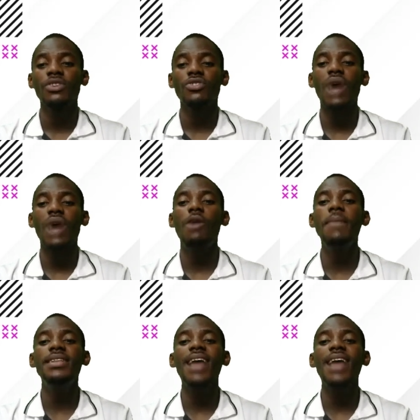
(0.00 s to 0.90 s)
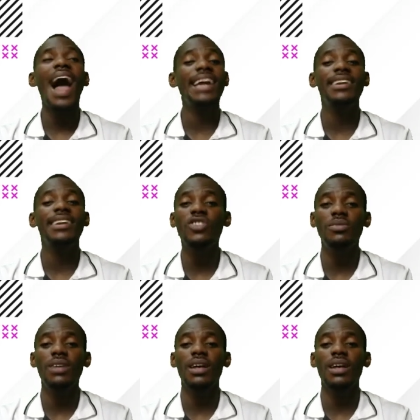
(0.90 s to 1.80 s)
So I'll make the I the
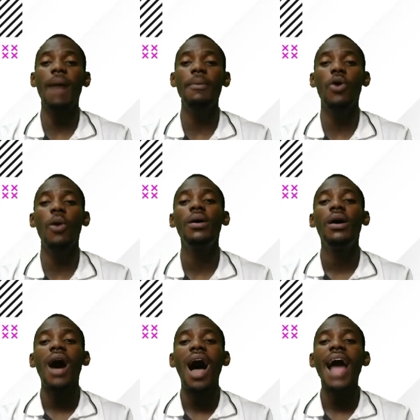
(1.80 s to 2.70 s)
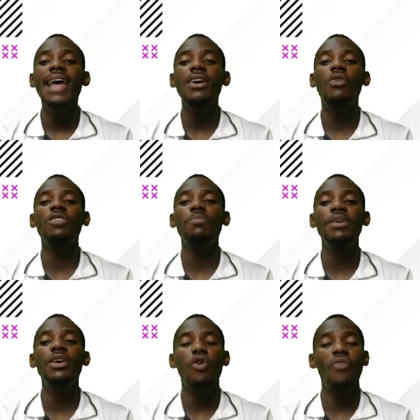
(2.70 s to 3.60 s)
subject. That will become I equals
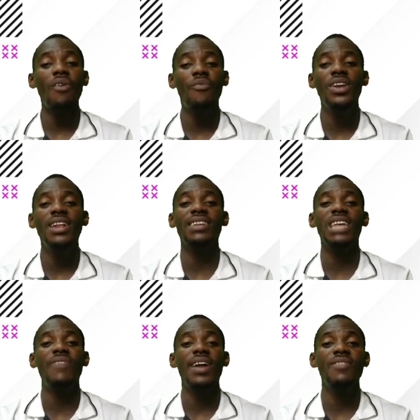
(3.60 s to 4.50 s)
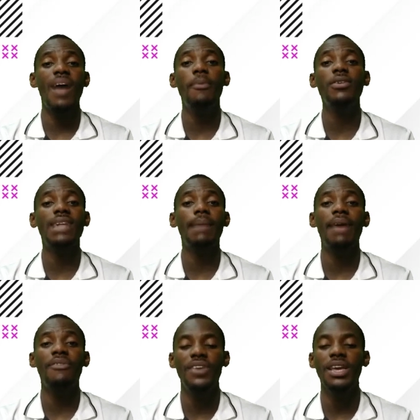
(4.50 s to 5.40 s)
P over V. That's if I divide both sides
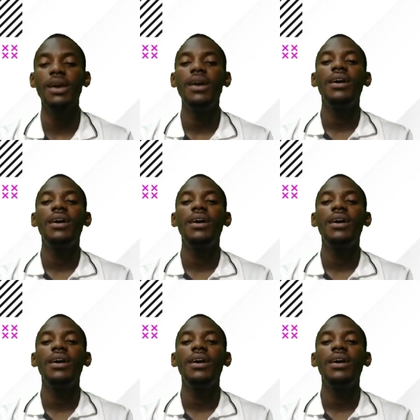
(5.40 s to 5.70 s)
by V.